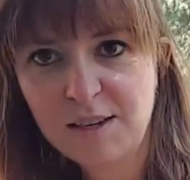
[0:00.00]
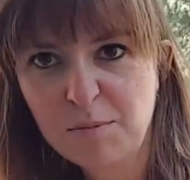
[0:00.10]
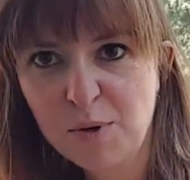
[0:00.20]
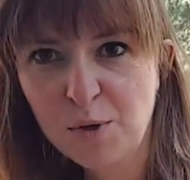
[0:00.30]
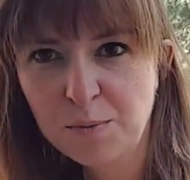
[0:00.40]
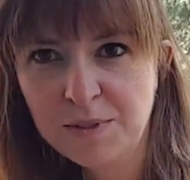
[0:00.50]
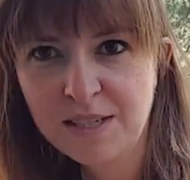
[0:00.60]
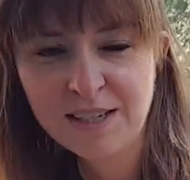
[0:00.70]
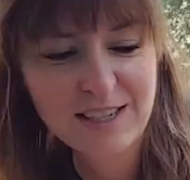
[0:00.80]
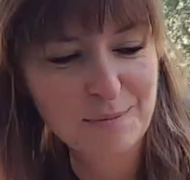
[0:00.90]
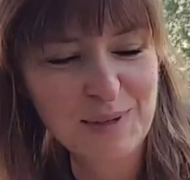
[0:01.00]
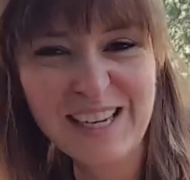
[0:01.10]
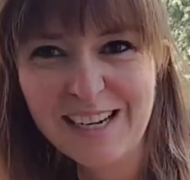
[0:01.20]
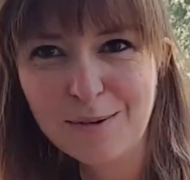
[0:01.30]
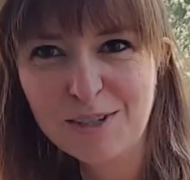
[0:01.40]
He pooped. He
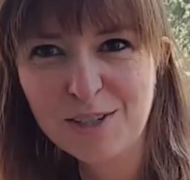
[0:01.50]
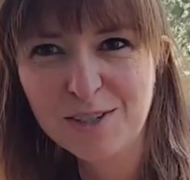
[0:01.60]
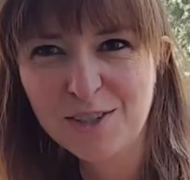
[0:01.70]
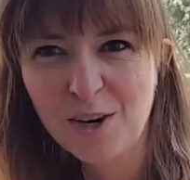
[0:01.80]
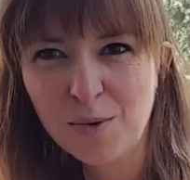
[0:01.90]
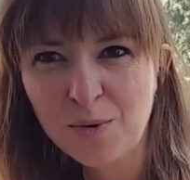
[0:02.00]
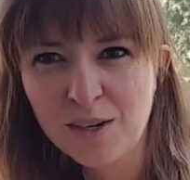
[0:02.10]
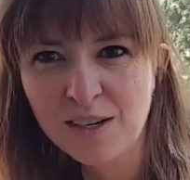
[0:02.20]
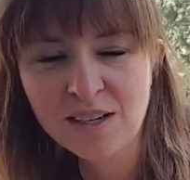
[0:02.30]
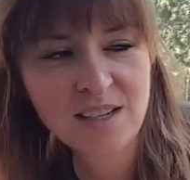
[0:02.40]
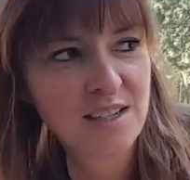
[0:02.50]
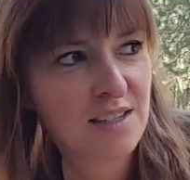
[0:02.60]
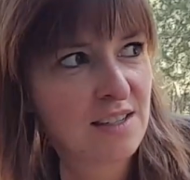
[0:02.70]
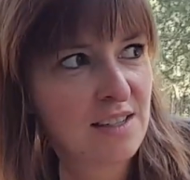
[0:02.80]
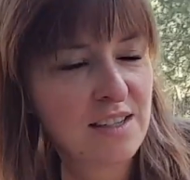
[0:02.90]
peed on my daughter's artwork.
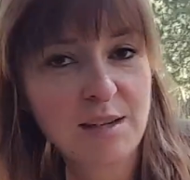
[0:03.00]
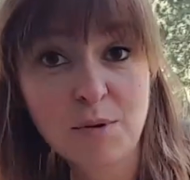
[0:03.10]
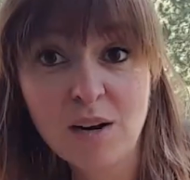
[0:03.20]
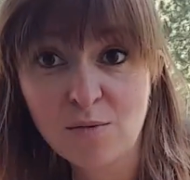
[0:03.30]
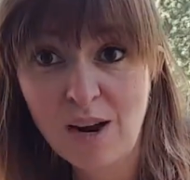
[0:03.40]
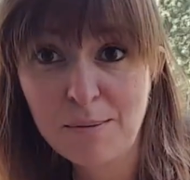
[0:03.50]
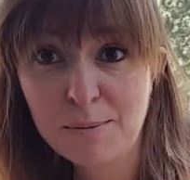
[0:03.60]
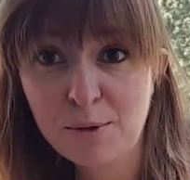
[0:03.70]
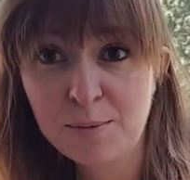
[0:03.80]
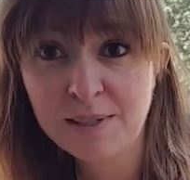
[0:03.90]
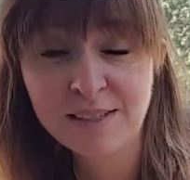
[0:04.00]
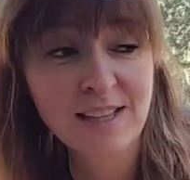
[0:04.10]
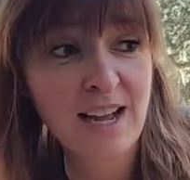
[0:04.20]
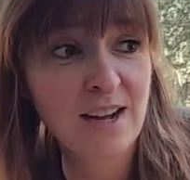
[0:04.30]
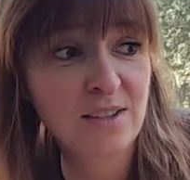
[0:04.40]
He brought rabbit poop into
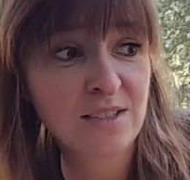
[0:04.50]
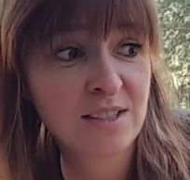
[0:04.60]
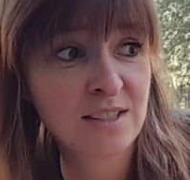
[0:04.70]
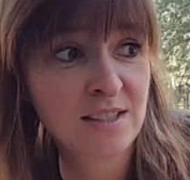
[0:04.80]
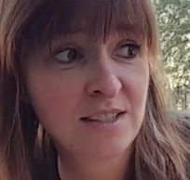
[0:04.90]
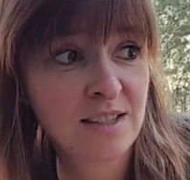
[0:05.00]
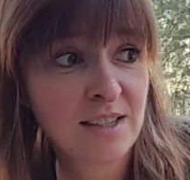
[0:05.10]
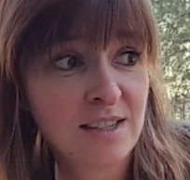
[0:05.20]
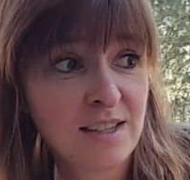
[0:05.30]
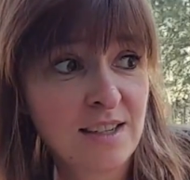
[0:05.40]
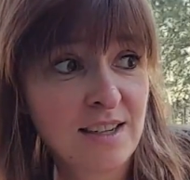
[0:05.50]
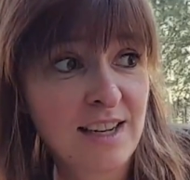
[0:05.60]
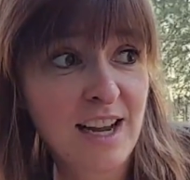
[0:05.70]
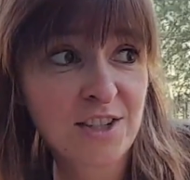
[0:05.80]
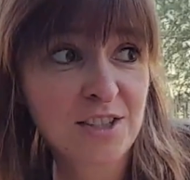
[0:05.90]
the house.
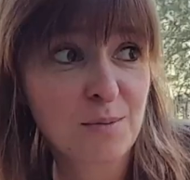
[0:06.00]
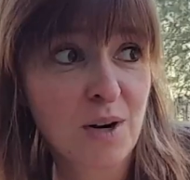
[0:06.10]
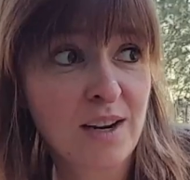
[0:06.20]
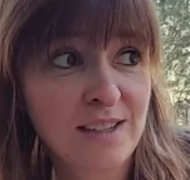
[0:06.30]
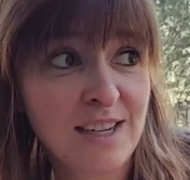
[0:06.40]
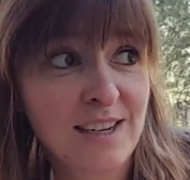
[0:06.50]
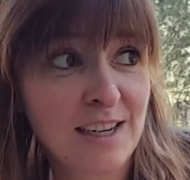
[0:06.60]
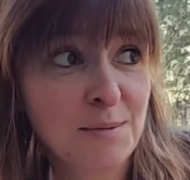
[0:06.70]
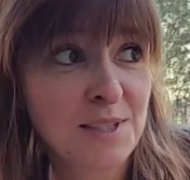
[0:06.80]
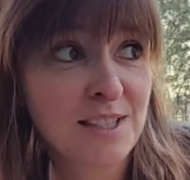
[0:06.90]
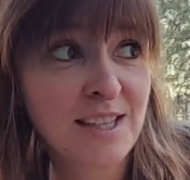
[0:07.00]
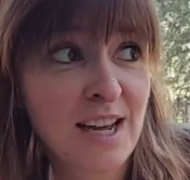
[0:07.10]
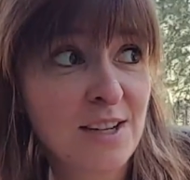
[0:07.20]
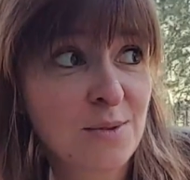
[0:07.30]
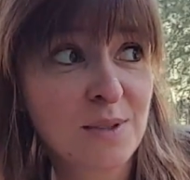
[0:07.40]
He actually brought a dead animal into the
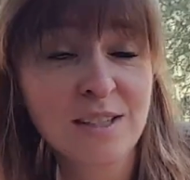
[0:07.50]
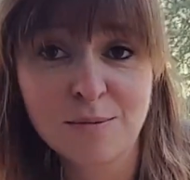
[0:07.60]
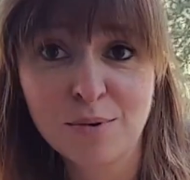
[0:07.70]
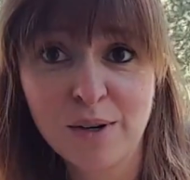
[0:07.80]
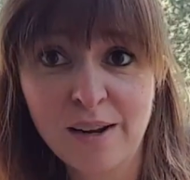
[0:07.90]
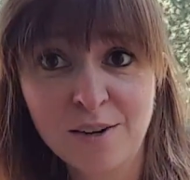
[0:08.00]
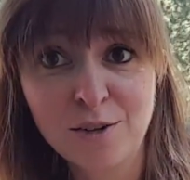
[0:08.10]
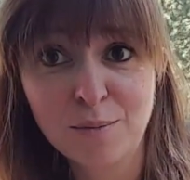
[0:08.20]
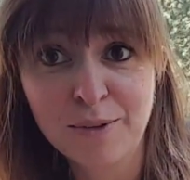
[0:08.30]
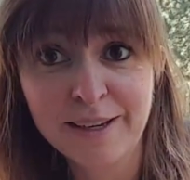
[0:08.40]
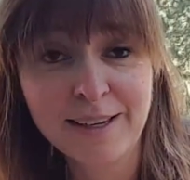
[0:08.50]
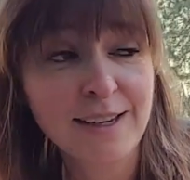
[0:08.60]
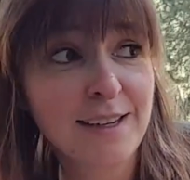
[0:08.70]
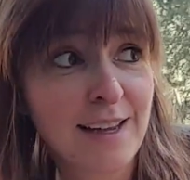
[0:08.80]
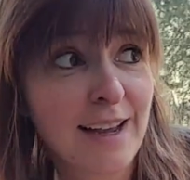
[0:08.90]
house once and put it under a
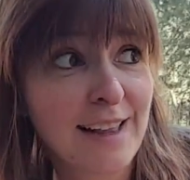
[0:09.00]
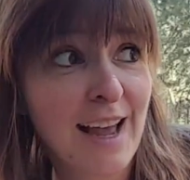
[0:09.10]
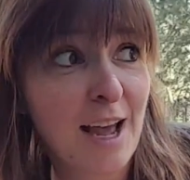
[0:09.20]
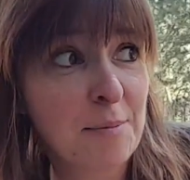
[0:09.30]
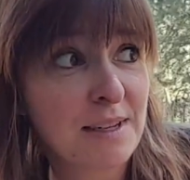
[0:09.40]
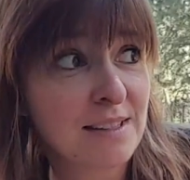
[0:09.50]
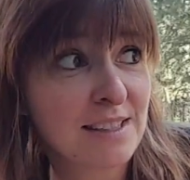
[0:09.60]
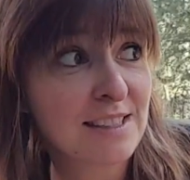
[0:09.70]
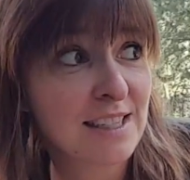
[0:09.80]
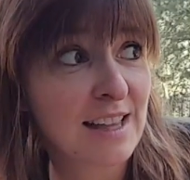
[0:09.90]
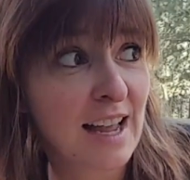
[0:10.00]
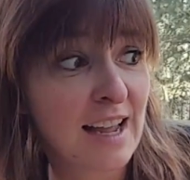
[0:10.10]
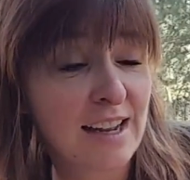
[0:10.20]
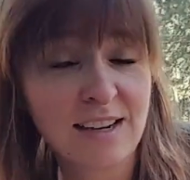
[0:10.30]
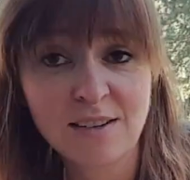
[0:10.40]
blanket. Yeah, that happened. He did
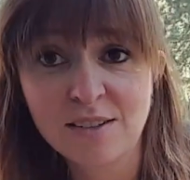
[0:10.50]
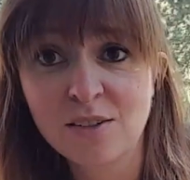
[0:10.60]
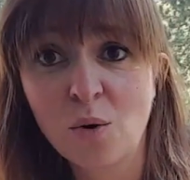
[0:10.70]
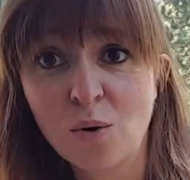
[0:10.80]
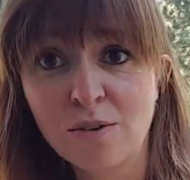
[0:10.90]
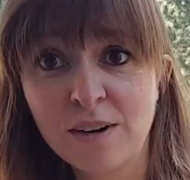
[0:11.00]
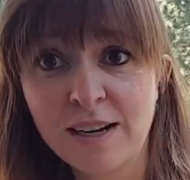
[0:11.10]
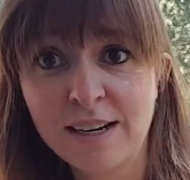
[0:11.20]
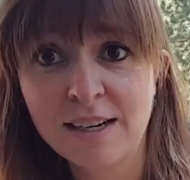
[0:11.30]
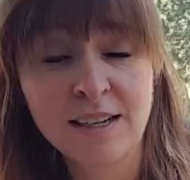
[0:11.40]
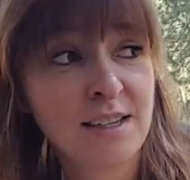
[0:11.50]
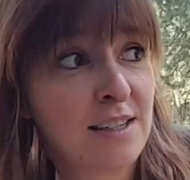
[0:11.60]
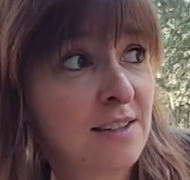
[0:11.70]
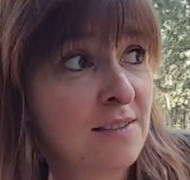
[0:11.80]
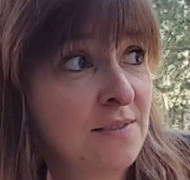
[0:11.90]
that. It's horrifying.
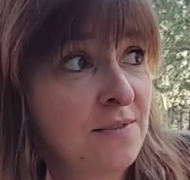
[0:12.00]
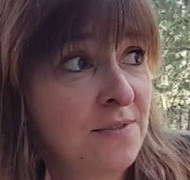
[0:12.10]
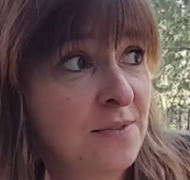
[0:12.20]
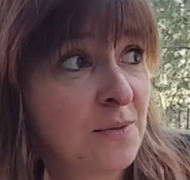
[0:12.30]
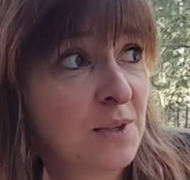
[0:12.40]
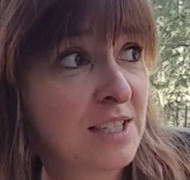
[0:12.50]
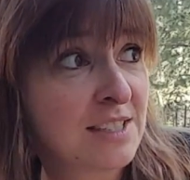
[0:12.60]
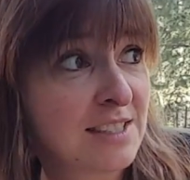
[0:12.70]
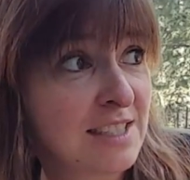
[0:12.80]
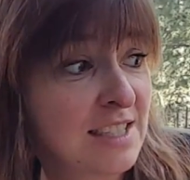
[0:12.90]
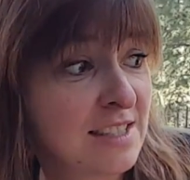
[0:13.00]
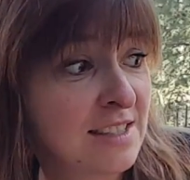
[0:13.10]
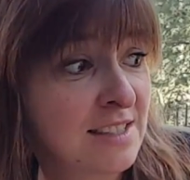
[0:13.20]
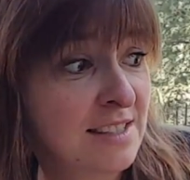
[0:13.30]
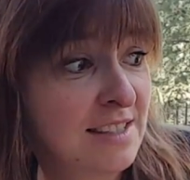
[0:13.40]
What else has he done?
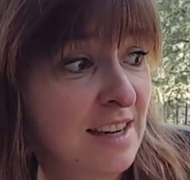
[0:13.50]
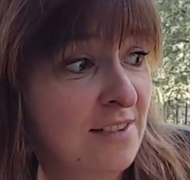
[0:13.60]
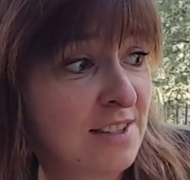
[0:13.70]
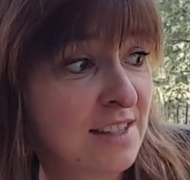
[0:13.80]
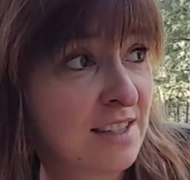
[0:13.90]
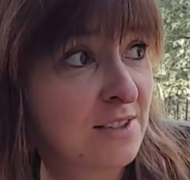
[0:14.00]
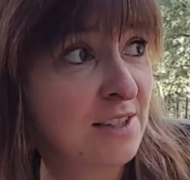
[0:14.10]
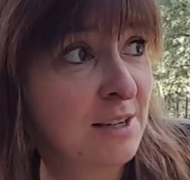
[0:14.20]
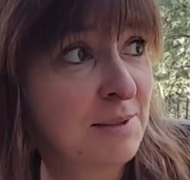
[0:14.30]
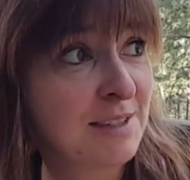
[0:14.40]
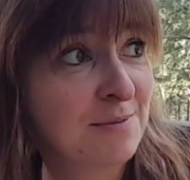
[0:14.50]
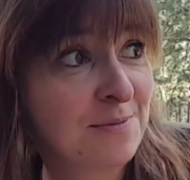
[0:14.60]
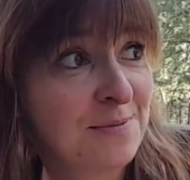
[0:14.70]
Everything, you name it.